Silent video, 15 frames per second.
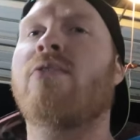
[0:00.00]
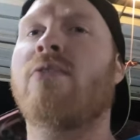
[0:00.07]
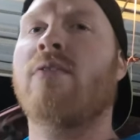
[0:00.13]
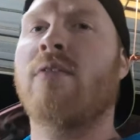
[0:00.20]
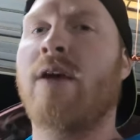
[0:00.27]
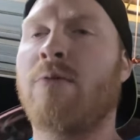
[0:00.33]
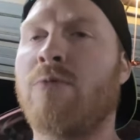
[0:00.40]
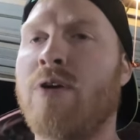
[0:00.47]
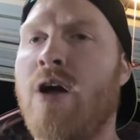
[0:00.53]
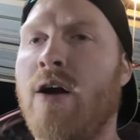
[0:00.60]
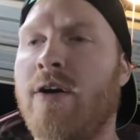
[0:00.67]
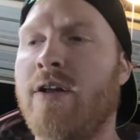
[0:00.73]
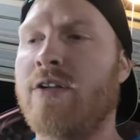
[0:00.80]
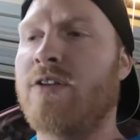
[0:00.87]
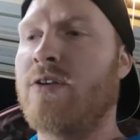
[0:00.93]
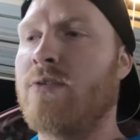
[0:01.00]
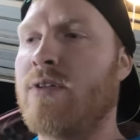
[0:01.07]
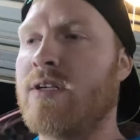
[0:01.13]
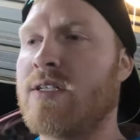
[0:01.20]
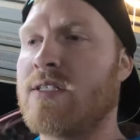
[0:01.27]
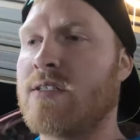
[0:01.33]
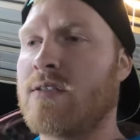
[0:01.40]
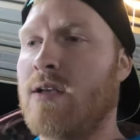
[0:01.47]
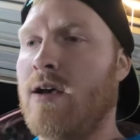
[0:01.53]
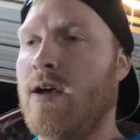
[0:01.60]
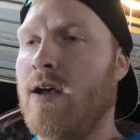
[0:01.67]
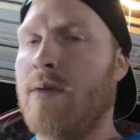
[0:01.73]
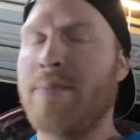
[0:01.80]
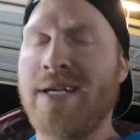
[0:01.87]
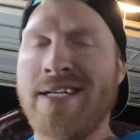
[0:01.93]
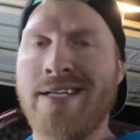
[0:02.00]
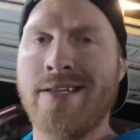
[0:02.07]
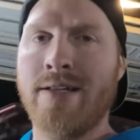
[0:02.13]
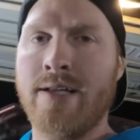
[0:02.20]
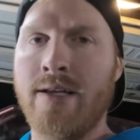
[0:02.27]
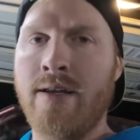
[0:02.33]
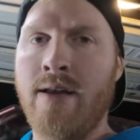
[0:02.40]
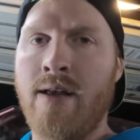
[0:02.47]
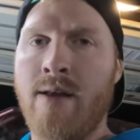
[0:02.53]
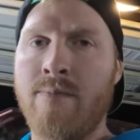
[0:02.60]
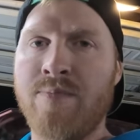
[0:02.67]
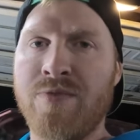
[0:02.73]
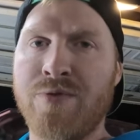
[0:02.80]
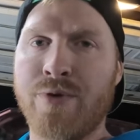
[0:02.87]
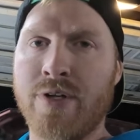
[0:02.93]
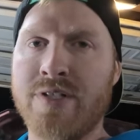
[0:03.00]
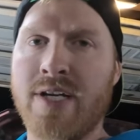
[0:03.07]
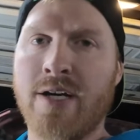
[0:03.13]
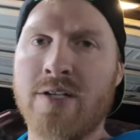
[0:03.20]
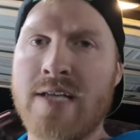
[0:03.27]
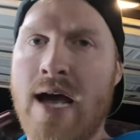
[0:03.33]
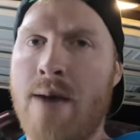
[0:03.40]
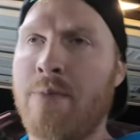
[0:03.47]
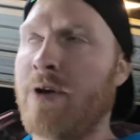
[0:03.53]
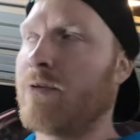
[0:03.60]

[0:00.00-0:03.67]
Like, we're not going to do this uh, immediately. We're going to take our time on it.